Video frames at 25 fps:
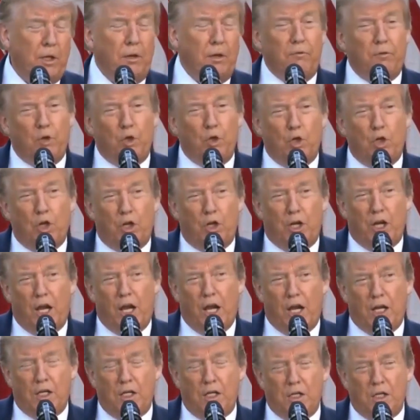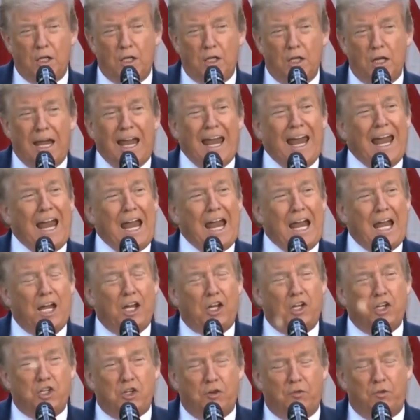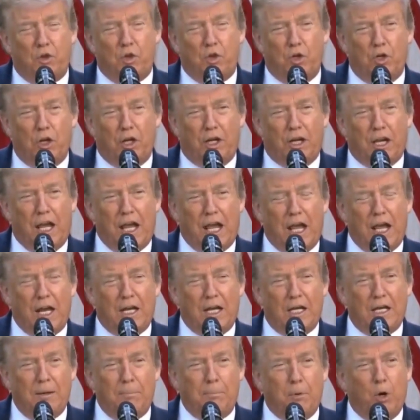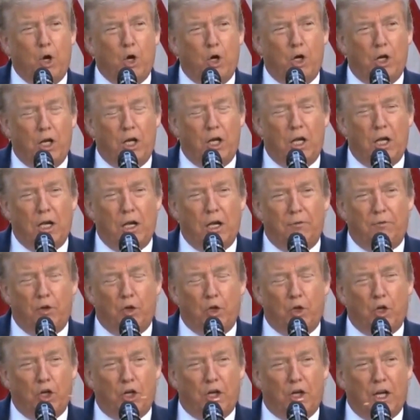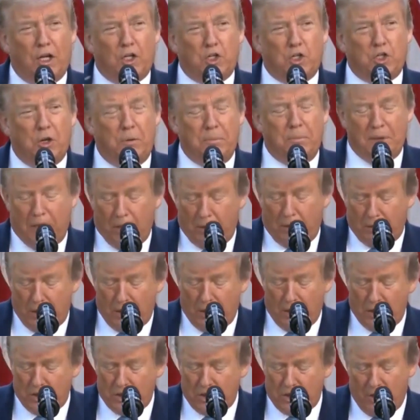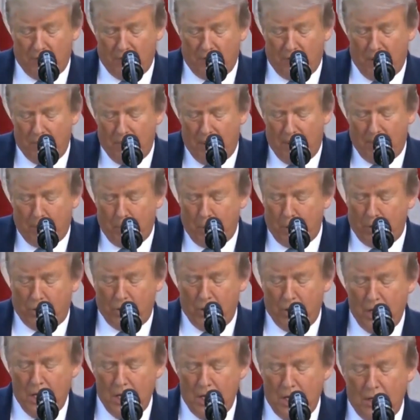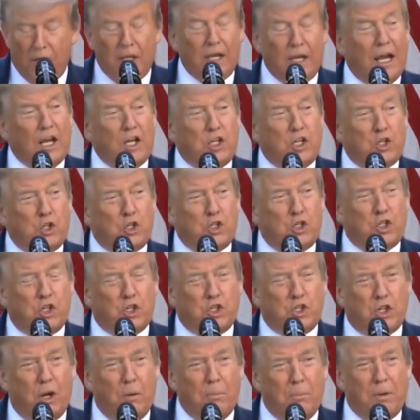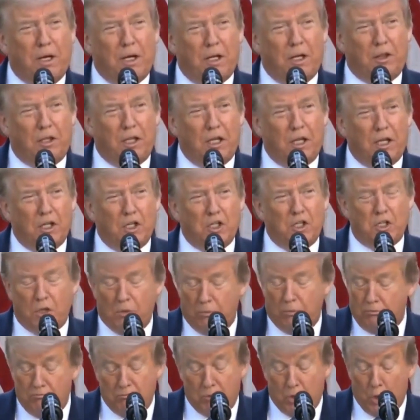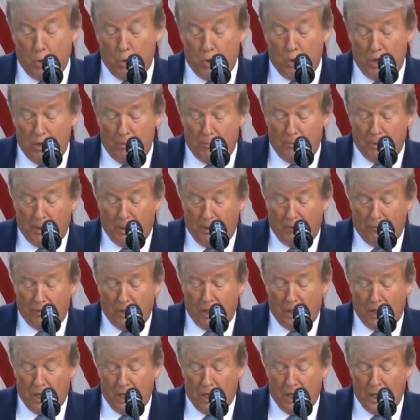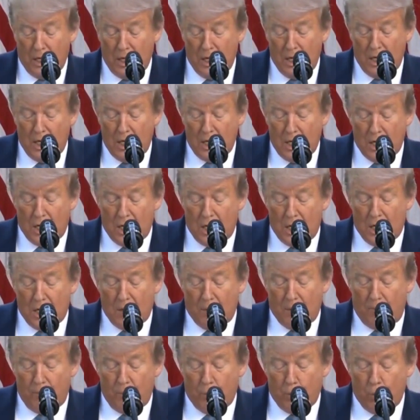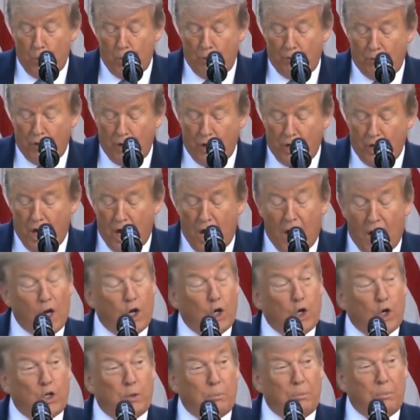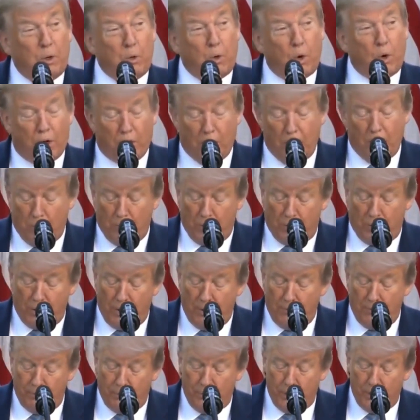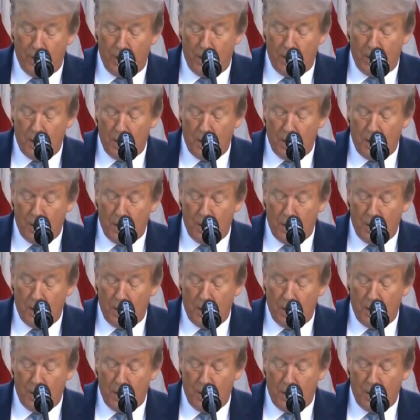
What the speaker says: If you look at AIDS, if you look at Ebola, if you look at so many things, they've come up with the answers to so many things. You wouldn't have believed it, and we're very honored to be working with them.